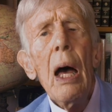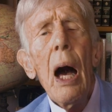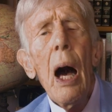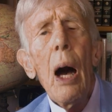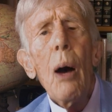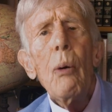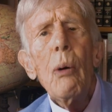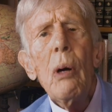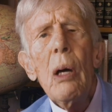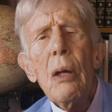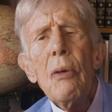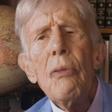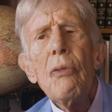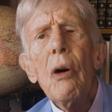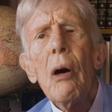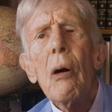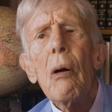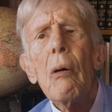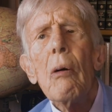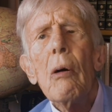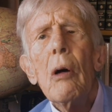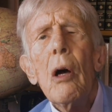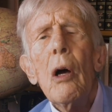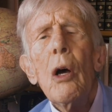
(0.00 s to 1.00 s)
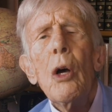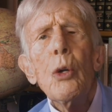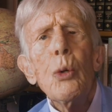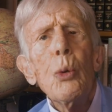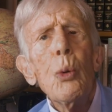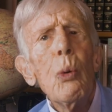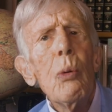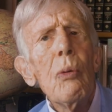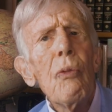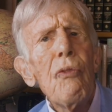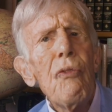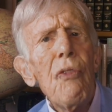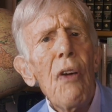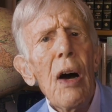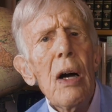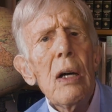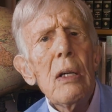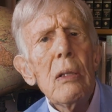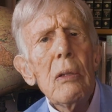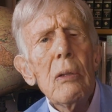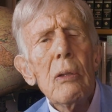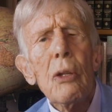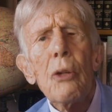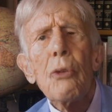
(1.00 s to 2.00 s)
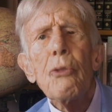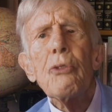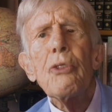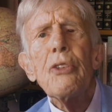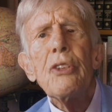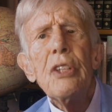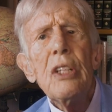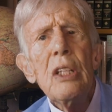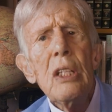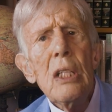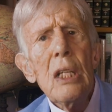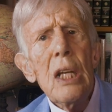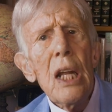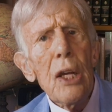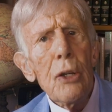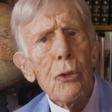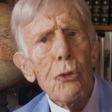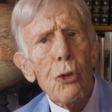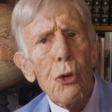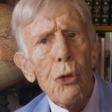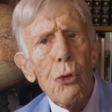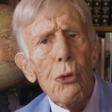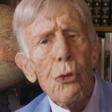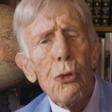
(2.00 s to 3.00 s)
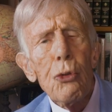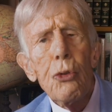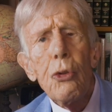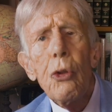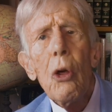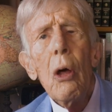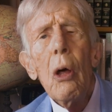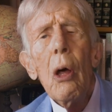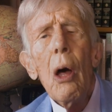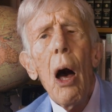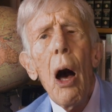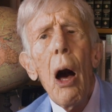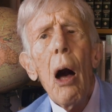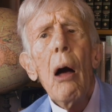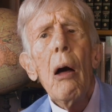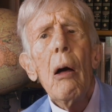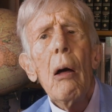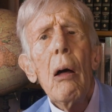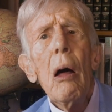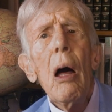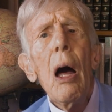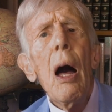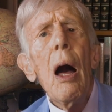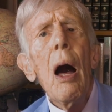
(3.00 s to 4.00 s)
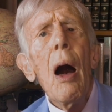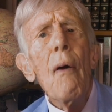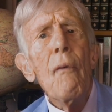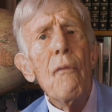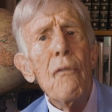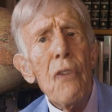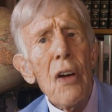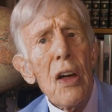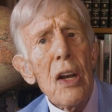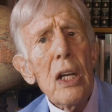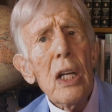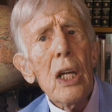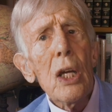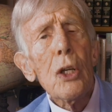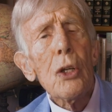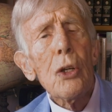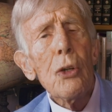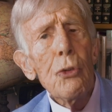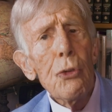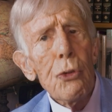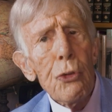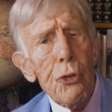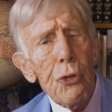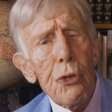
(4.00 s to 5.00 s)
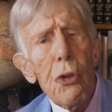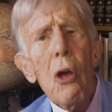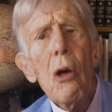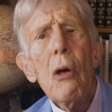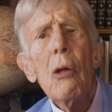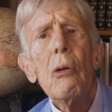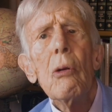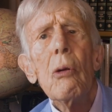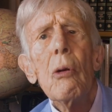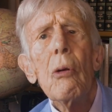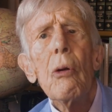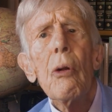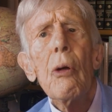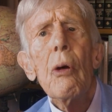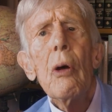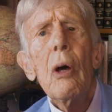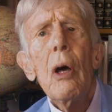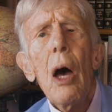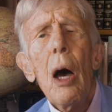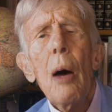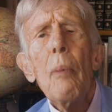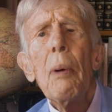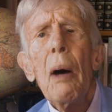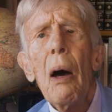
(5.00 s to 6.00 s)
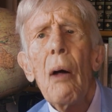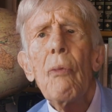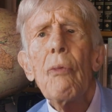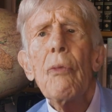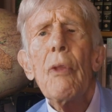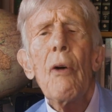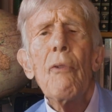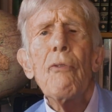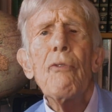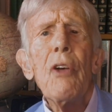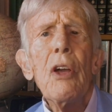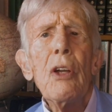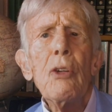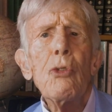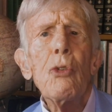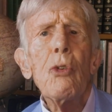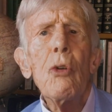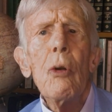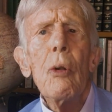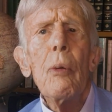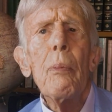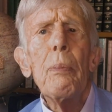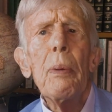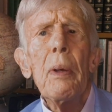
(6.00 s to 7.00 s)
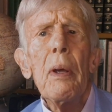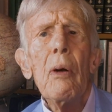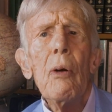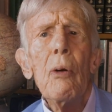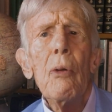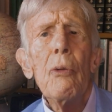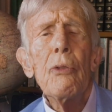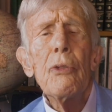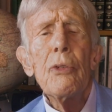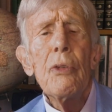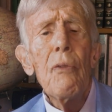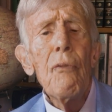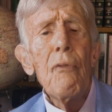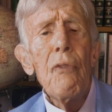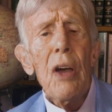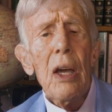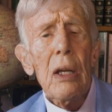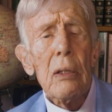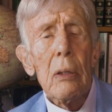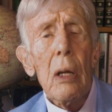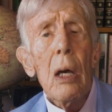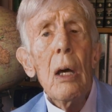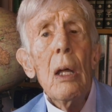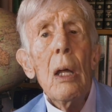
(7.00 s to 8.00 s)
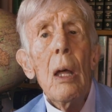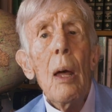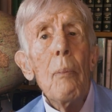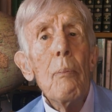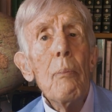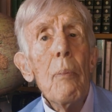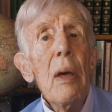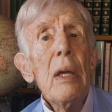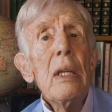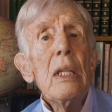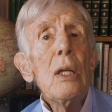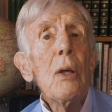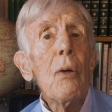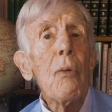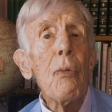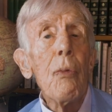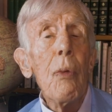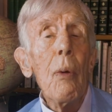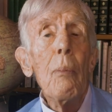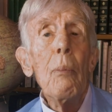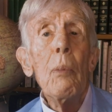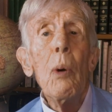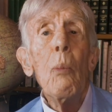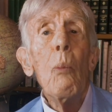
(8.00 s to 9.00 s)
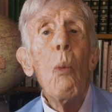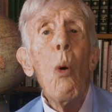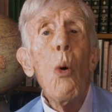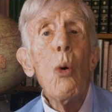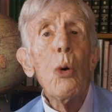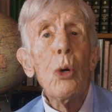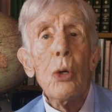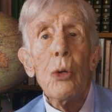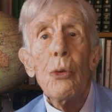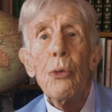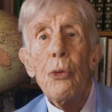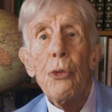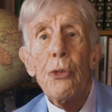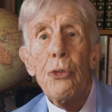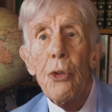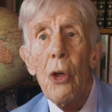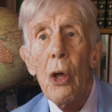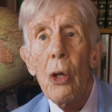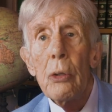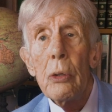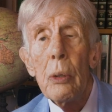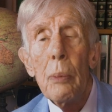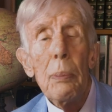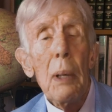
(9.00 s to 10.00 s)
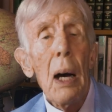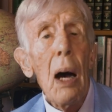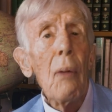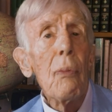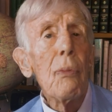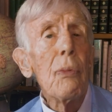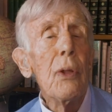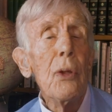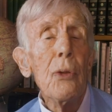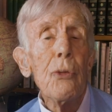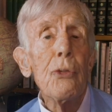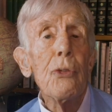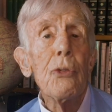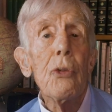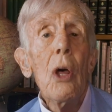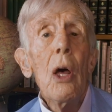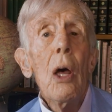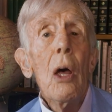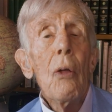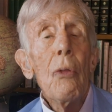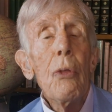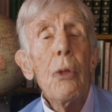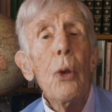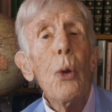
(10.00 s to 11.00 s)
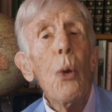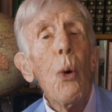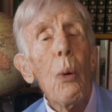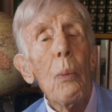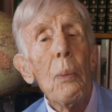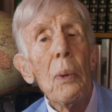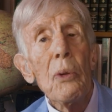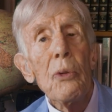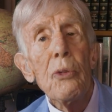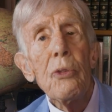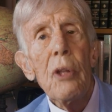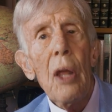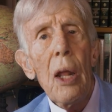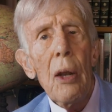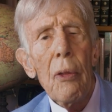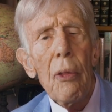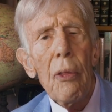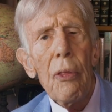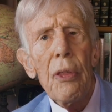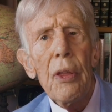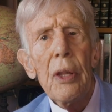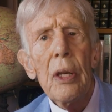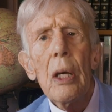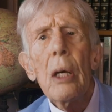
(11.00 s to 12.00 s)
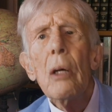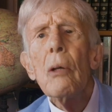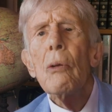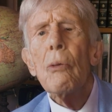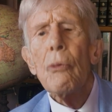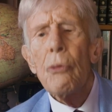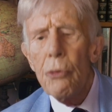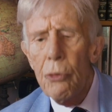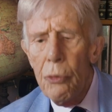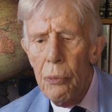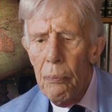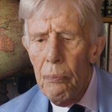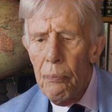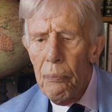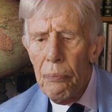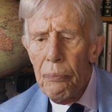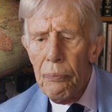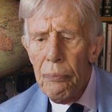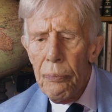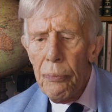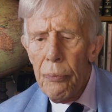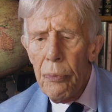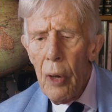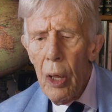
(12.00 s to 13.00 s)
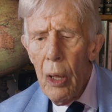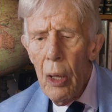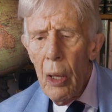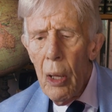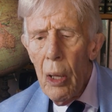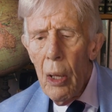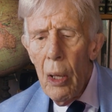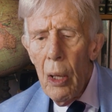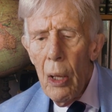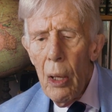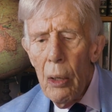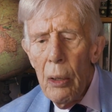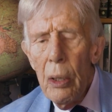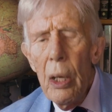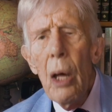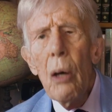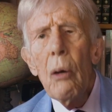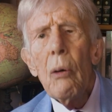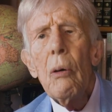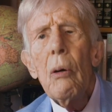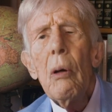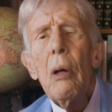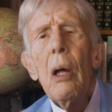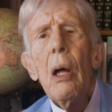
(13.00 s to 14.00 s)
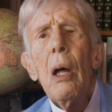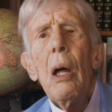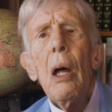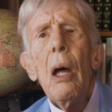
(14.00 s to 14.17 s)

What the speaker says: However, you will find that teenagers are very concerned about their facial appearance. In fact, many of them are more concerned about this than almost anything else. Now,